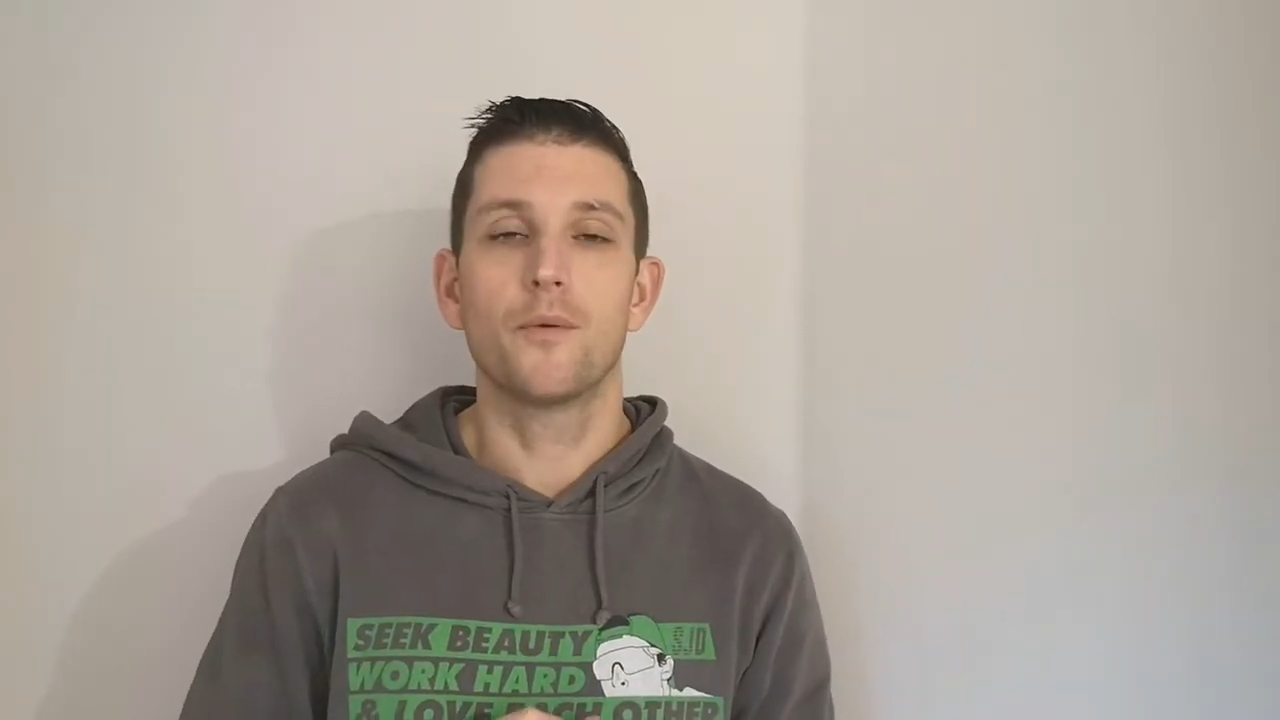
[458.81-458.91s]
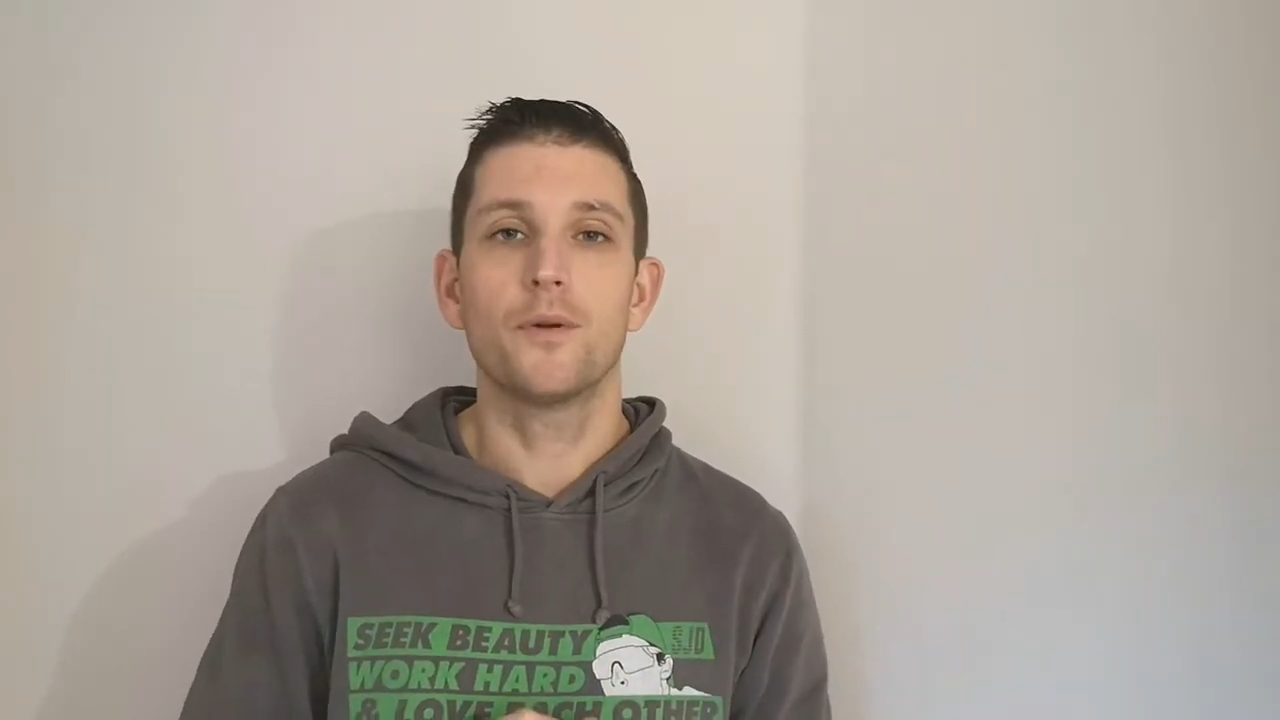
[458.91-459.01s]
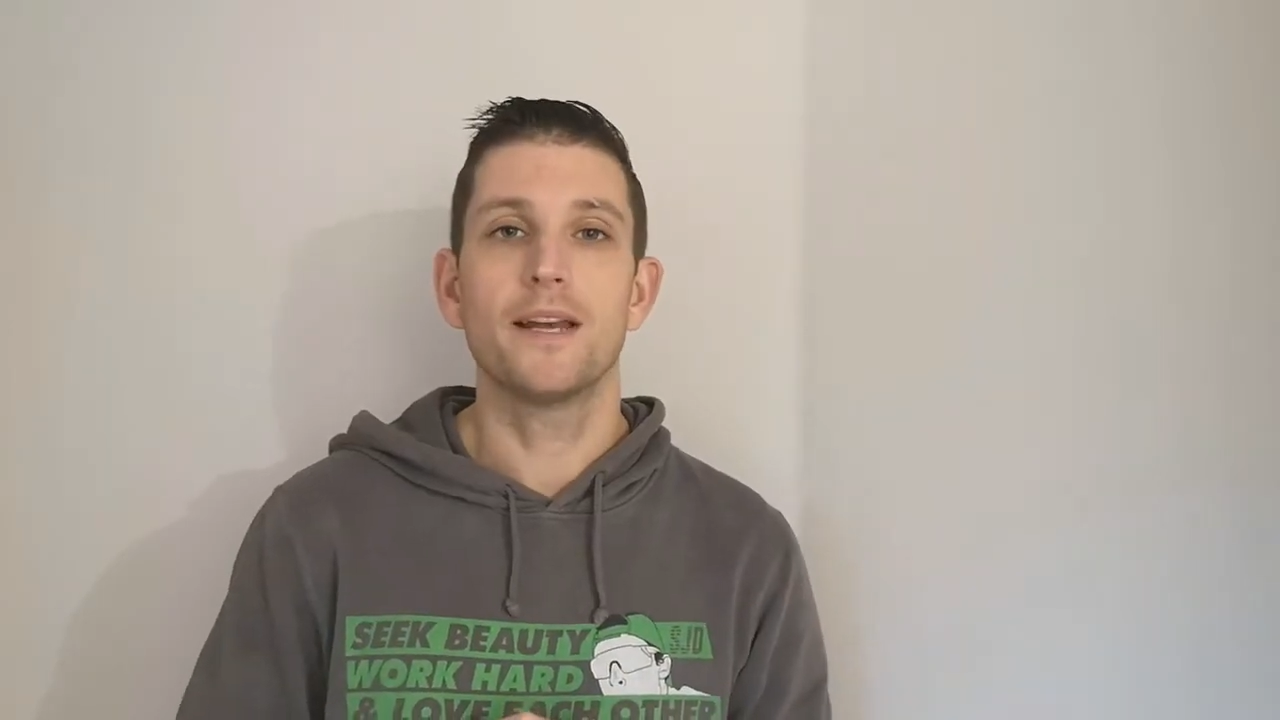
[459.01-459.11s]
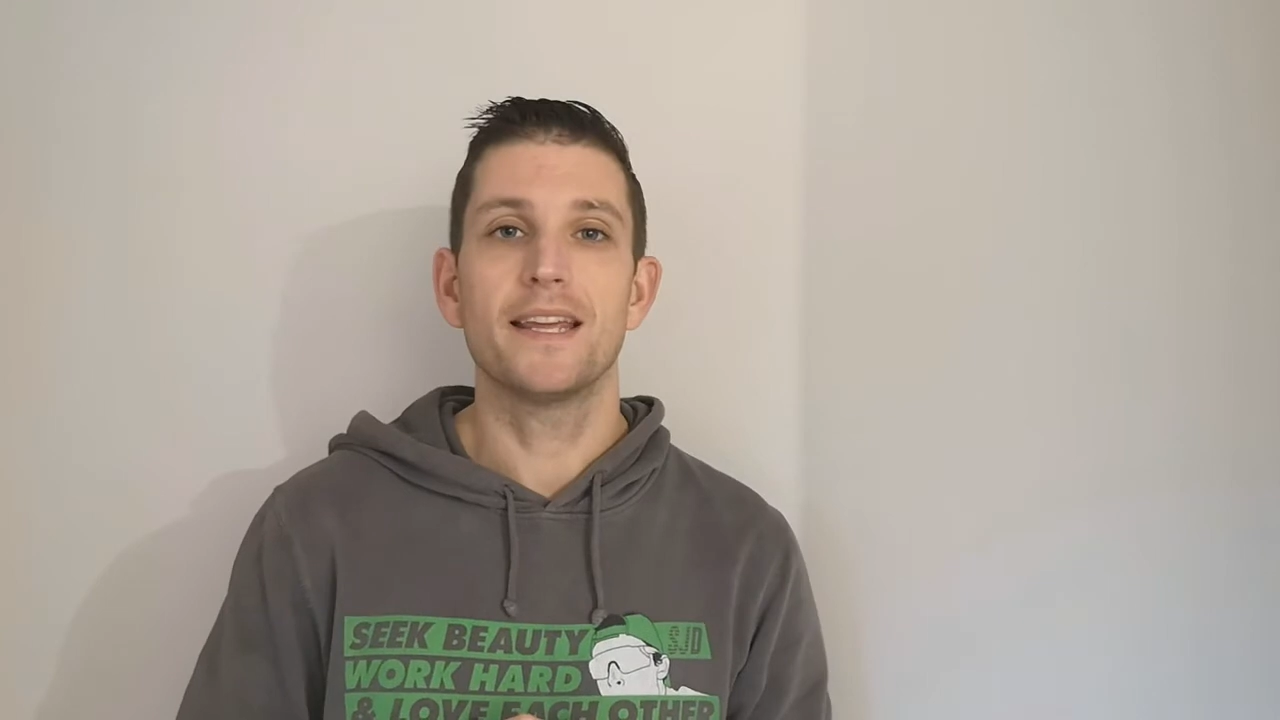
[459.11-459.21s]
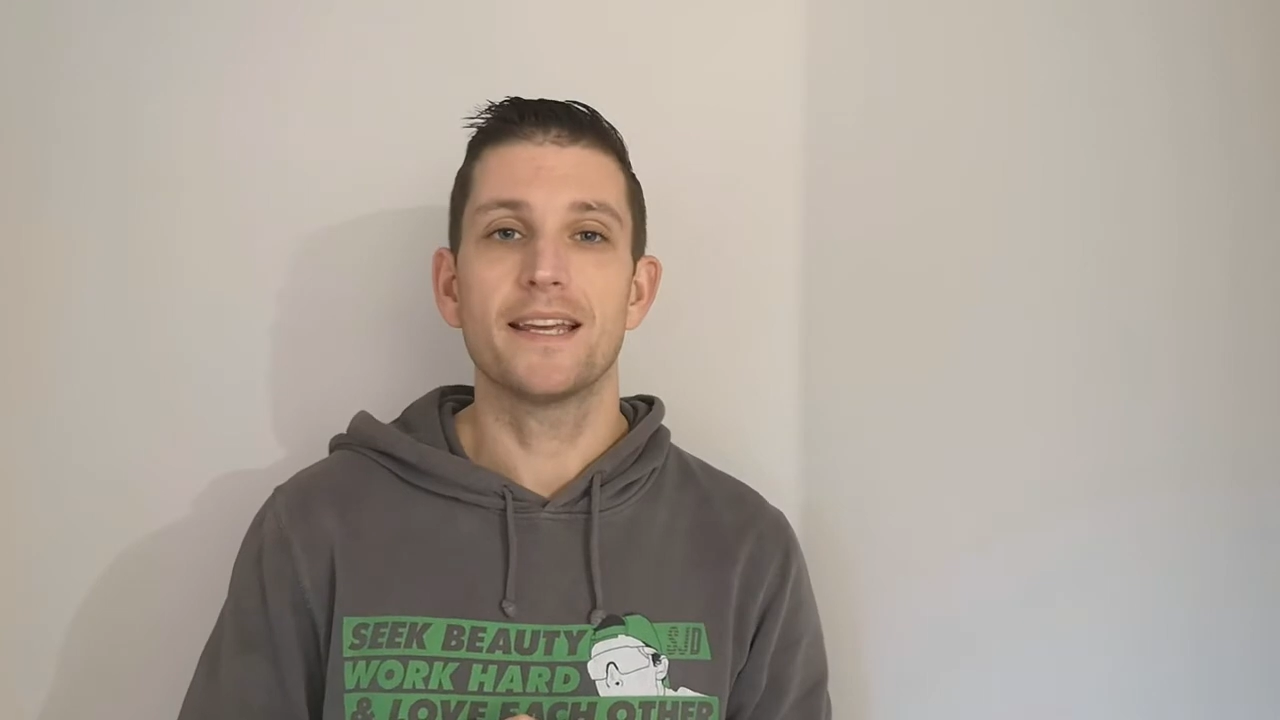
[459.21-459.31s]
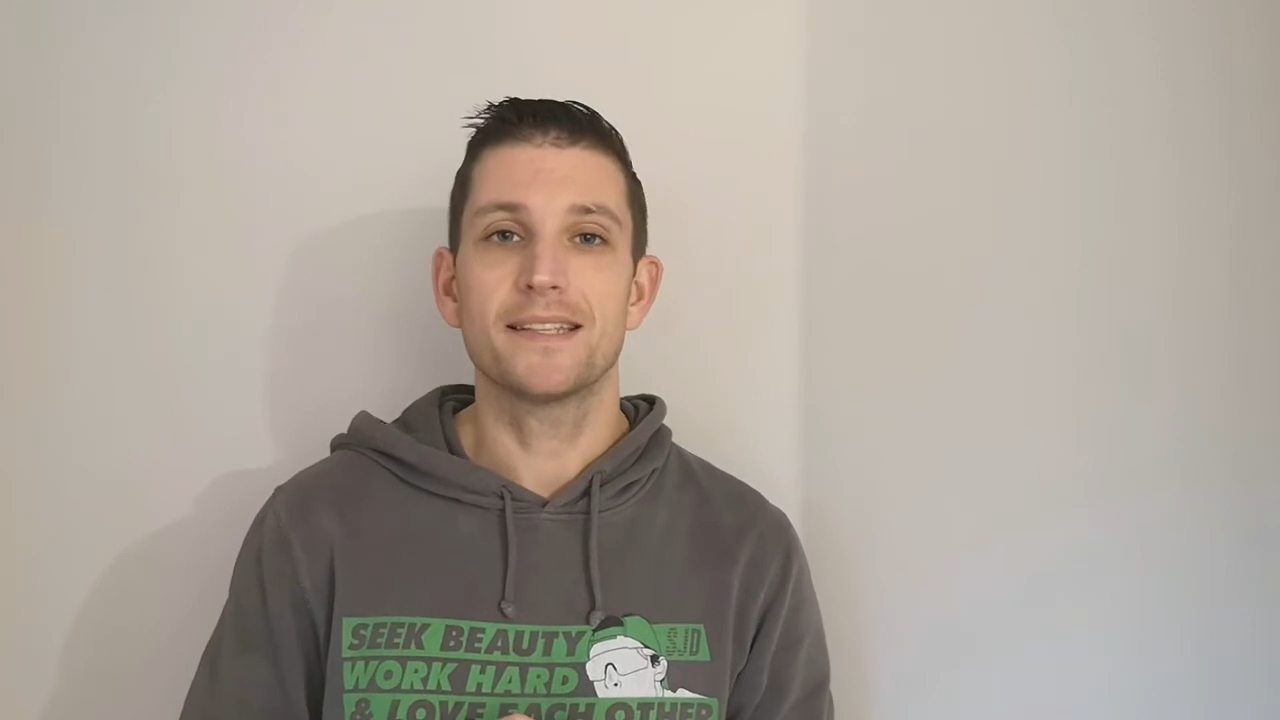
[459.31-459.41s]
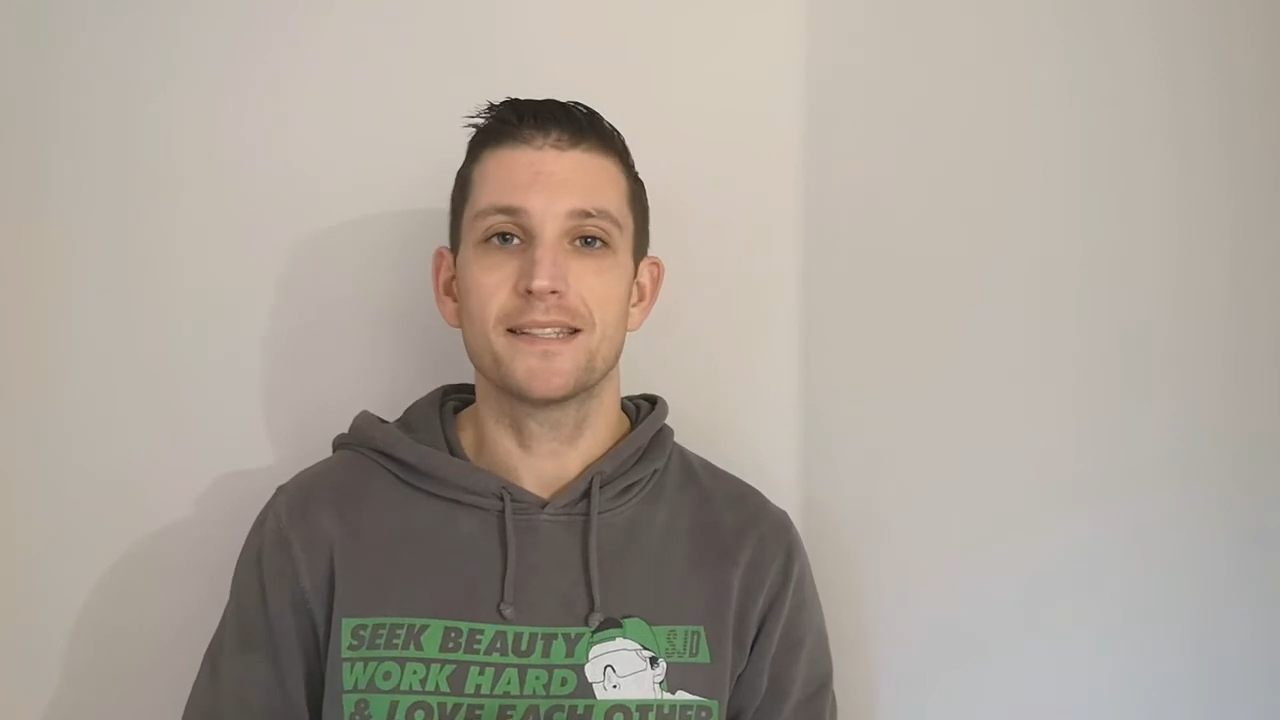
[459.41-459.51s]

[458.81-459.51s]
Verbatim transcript: a really